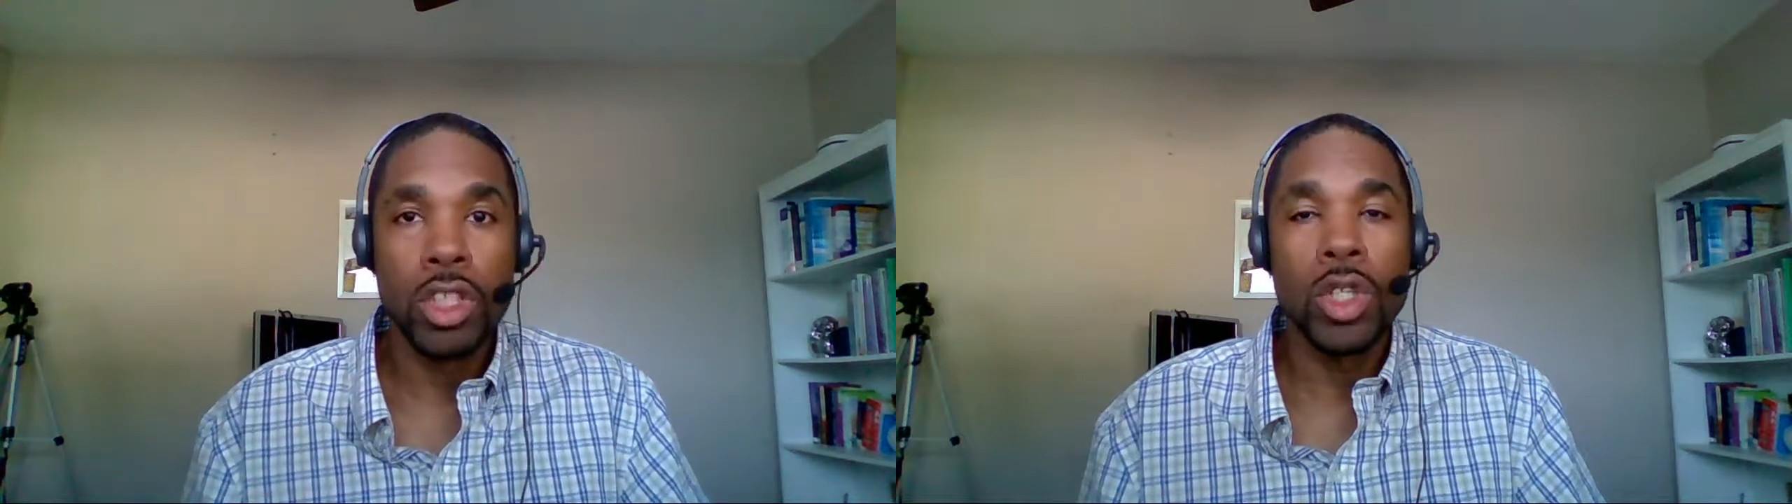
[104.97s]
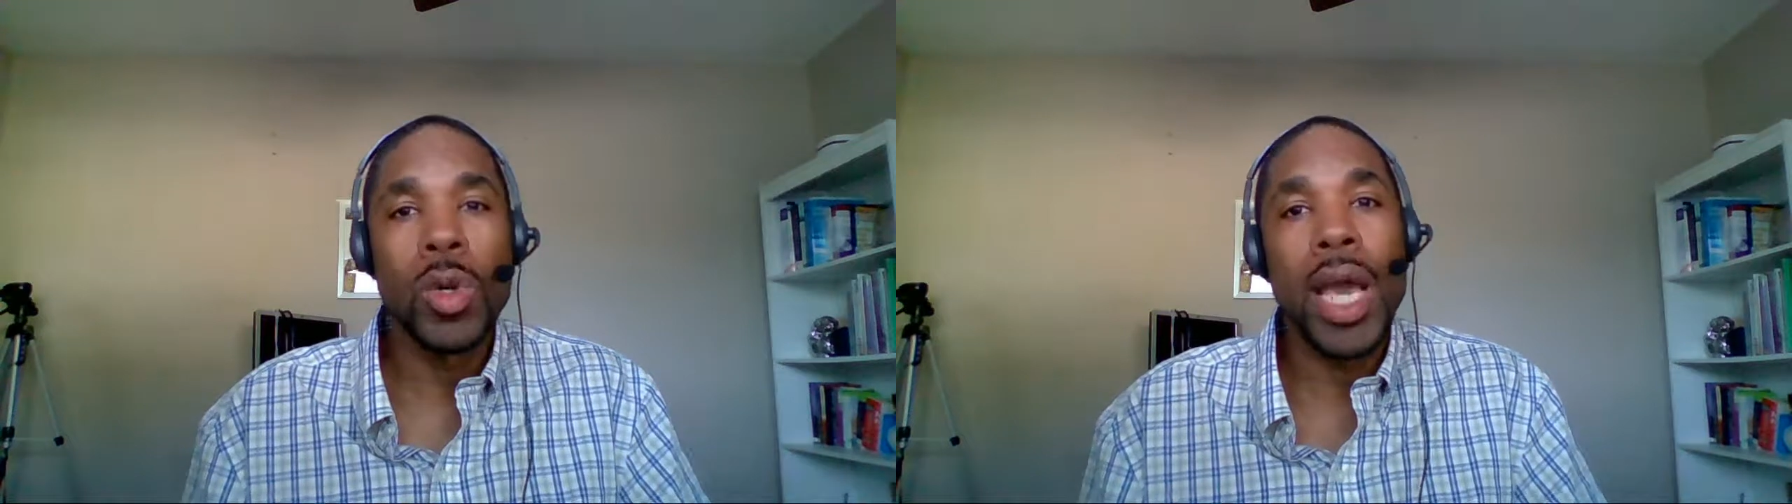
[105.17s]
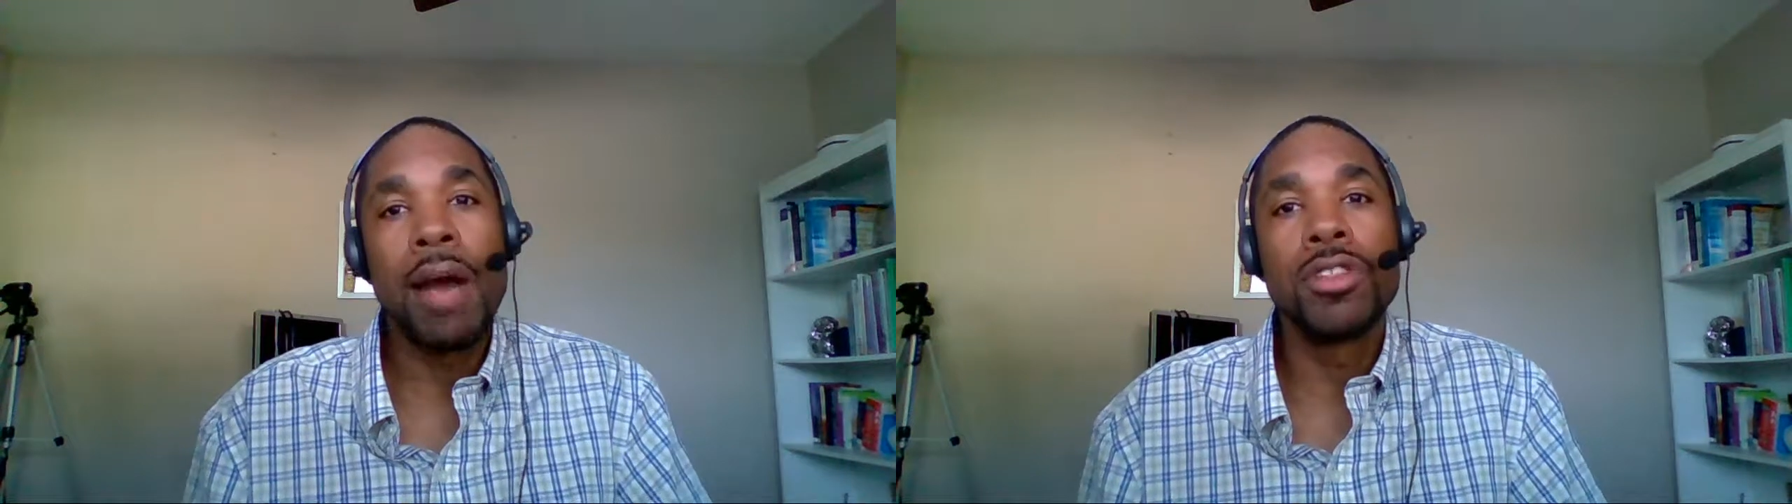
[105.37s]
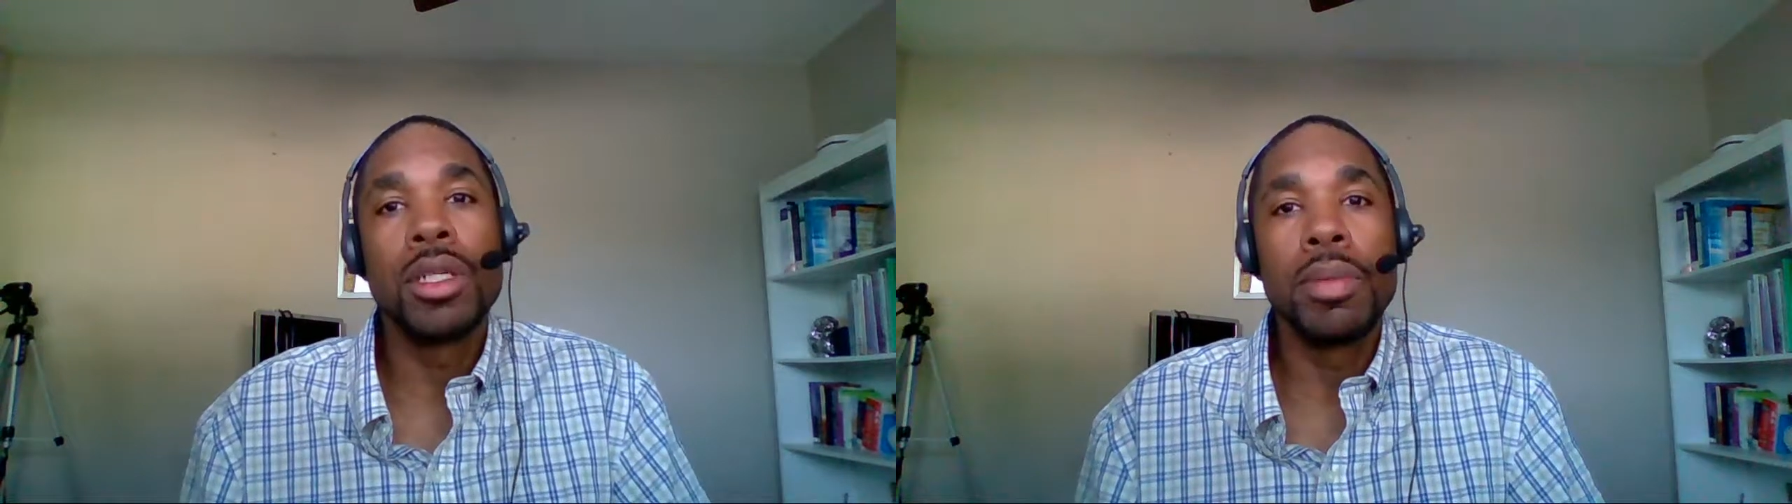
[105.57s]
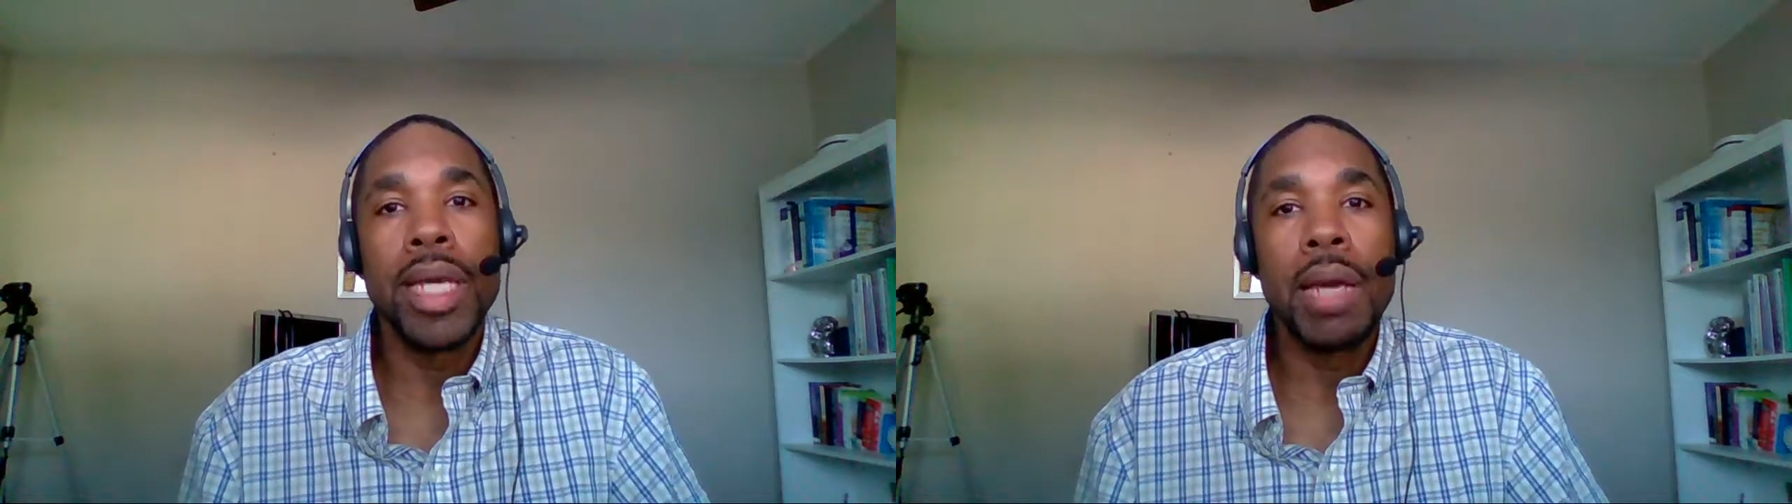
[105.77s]
So you have
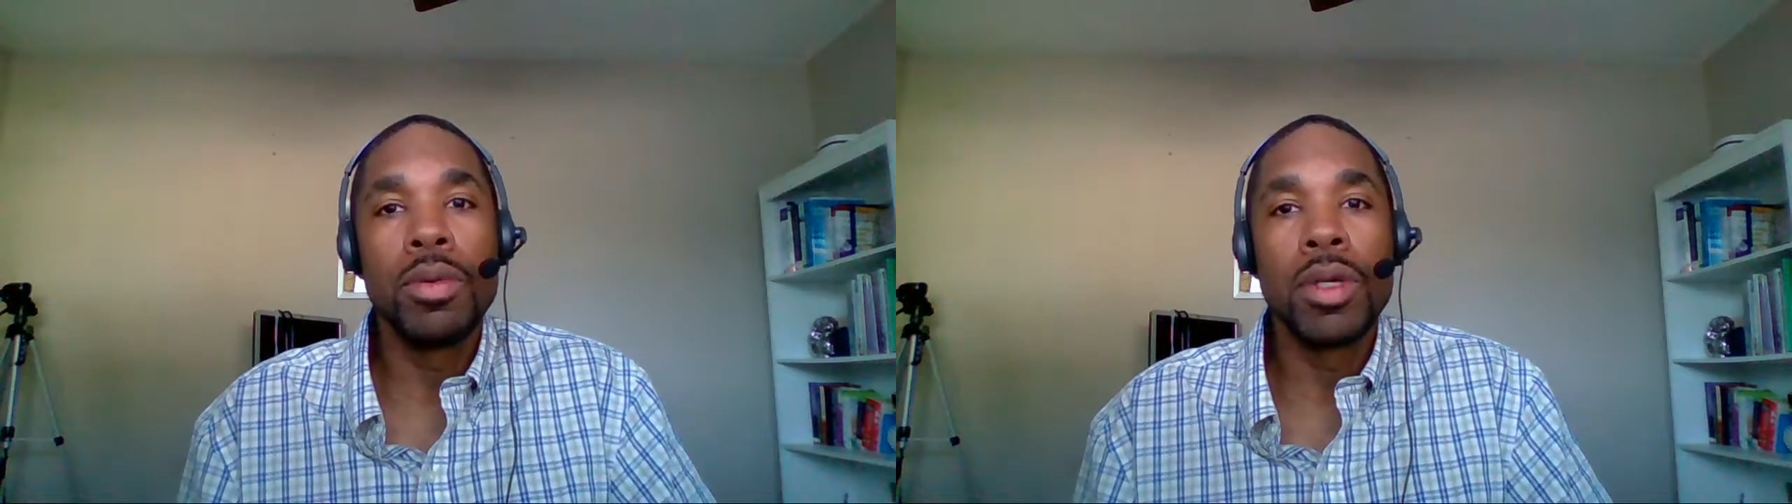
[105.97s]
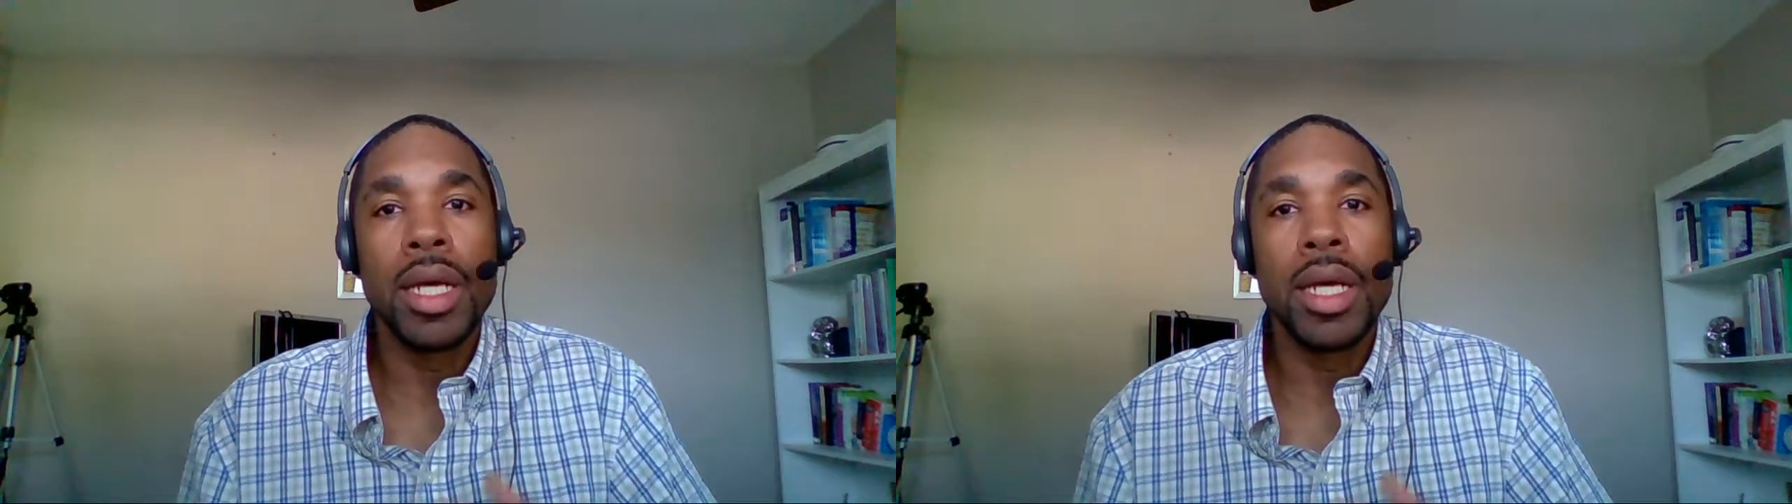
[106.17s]
to be able